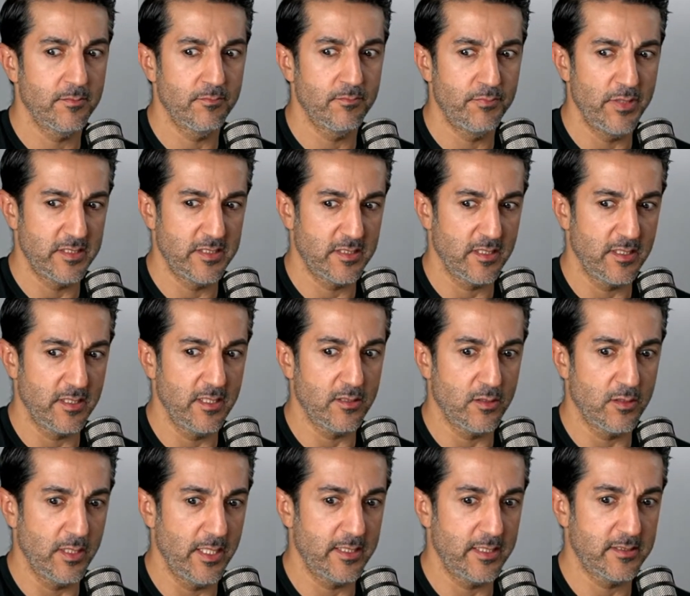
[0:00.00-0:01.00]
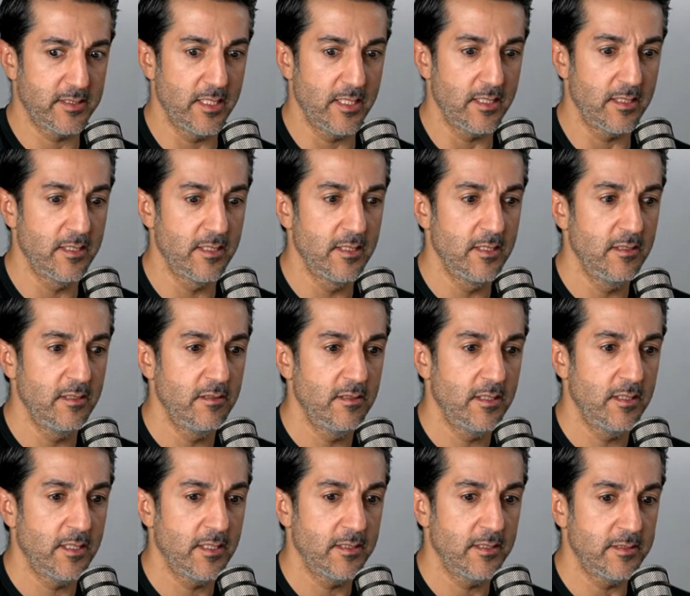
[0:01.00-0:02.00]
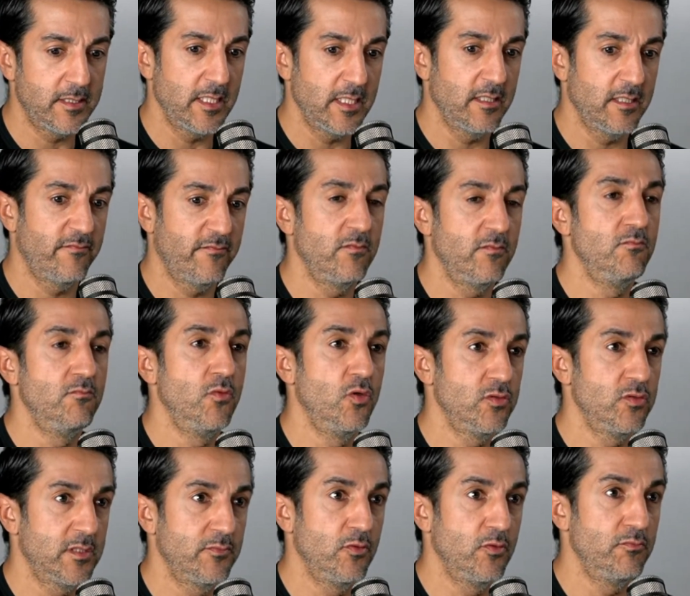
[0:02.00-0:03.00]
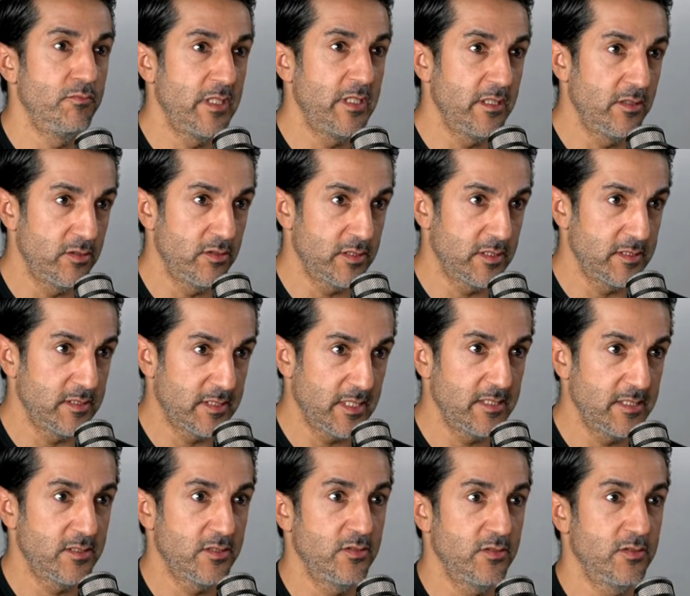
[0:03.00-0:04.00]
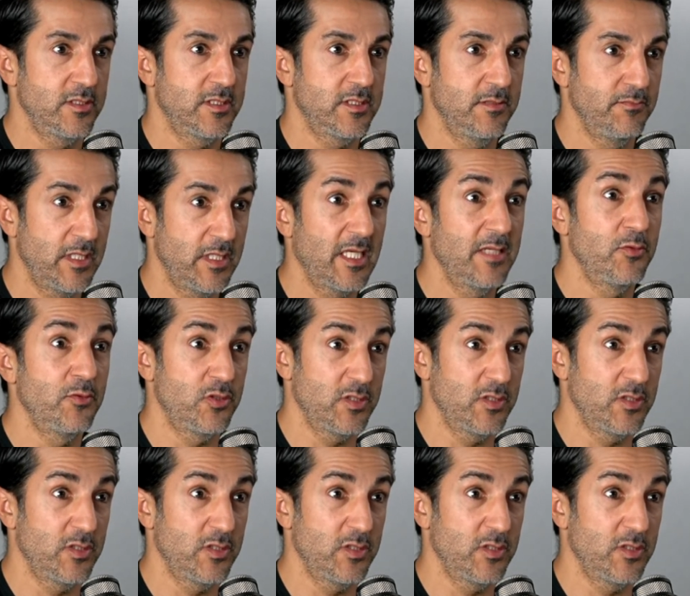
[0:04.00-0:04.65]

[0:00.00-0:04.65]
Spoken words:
basically collecting data from multiple meters and sensors and being able